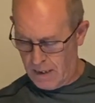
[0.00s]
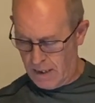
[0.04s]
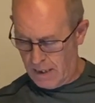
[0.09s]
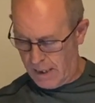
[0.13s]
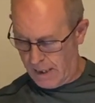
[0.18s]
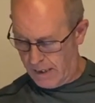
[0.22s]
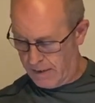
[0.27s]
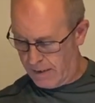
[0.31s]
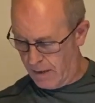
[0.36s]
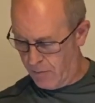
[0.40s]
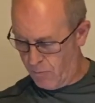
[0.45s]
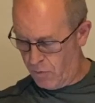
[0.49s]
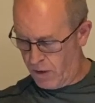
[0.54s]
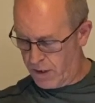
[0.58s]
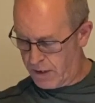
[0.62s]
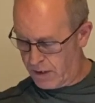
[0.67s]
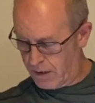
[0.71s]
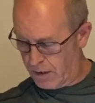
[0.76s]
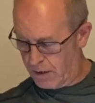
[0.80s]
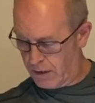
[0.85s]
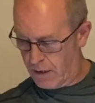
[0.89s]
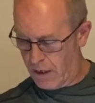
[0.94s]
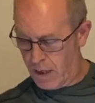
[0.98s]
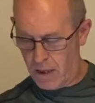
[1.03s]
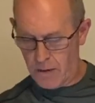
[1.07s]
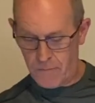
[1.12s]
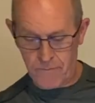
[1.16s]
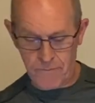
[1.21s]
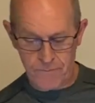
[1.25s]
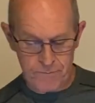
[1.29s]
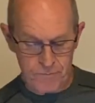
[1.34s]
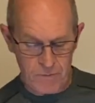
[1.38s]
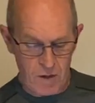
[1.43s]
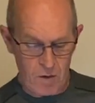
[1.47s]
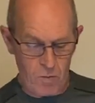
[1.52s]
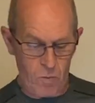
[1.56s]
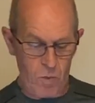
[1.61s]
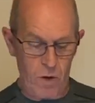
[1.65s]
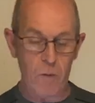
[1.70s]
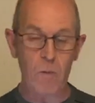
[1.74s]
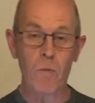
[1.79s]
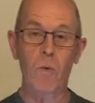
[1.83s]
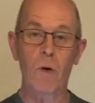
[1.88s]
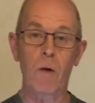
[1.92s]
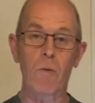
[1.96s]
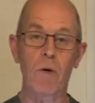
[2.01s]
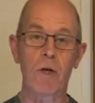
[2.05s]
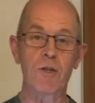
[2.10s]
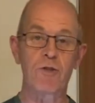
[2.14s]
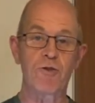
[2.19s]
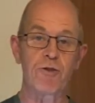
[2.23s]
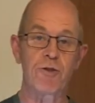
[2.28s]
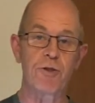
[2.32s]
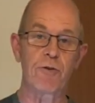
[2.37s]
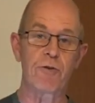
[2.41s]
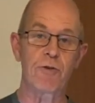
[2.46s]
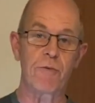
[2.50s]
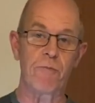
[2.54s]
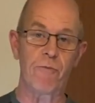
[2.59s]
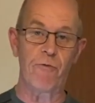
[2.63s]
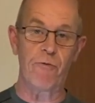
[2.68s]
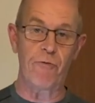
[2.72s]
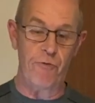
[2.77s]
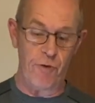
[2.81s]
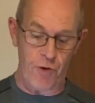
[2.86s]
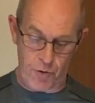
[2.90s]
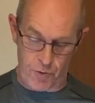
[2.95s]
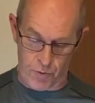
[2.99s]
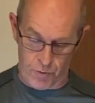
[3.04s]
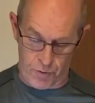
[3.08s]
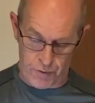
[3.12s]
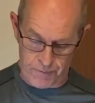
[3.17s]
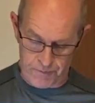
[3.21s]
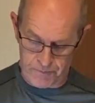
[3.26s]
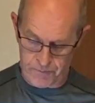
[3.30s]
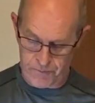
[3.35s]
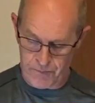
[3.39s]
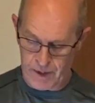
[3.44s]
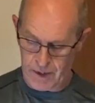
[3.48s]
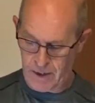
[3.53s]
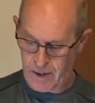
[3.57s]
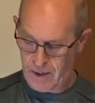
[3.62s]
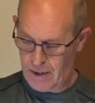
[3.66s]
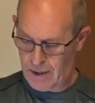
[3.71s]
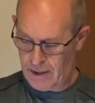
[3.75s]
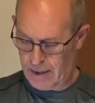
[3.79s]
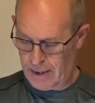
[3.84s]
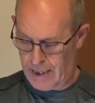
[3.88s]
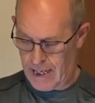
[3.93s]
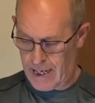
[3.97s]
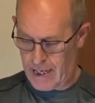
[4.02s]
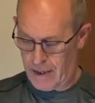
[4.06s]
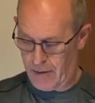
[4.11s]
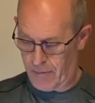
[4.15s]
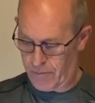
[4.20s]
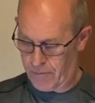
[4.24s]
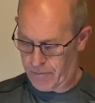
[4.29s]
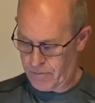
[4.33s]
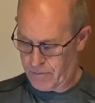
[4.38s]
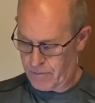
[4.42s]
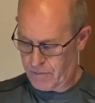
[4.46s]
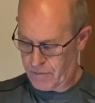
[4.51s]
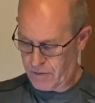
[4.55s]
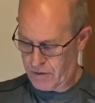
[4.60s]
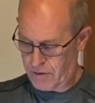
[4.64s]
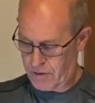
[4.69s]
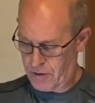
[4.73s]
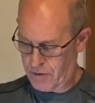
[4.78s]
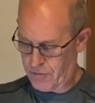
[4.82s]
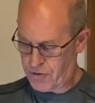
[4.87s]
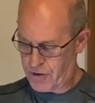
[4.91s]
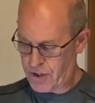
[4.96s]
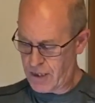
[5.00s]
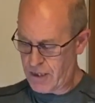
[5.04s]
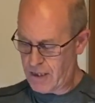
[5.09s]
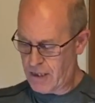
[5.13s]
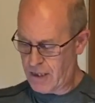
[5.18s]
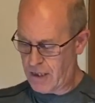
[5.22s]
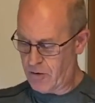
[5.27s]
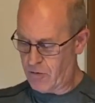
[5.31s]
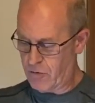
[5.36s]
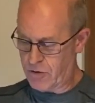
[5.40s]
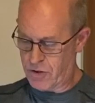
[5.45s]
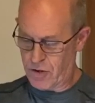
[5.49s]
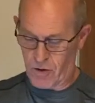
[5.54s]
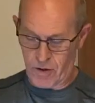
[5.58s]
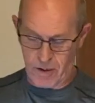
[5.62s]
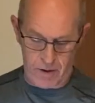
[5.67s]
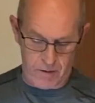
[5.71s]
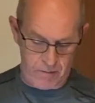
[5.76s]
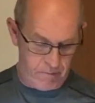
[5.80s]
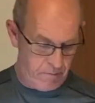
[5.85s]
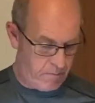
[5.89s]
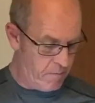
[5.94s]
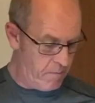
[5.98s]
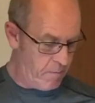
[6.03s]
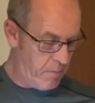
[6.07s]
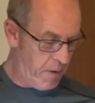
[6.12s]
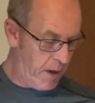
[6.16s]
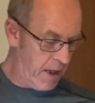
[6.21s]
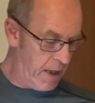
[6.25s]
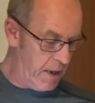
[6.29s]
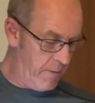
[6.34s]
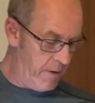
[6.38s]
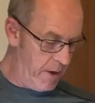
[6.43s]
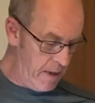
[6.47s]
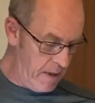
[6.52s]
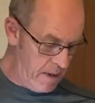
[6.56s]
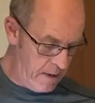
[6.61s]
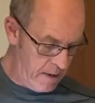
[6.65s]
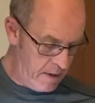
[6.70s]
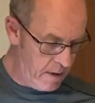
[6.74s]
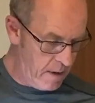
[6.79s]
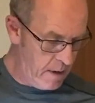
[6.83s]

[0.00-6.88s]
and then we can we will introduce some food. Now then, you've seen a little tiny baby,